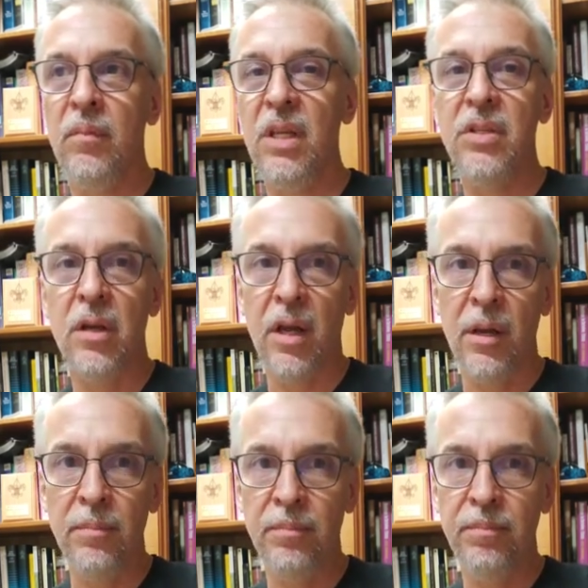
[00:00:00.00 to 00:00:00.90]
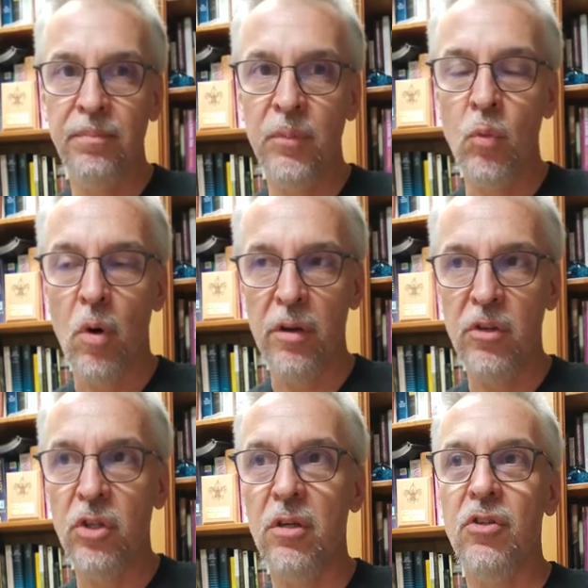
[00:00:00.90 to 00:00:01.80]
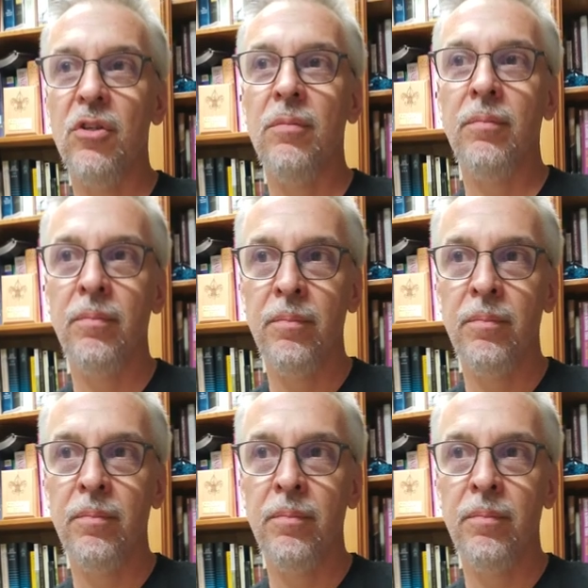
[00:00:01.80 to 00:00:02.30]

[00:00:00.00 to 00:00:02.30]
This Sunday, Walden Church,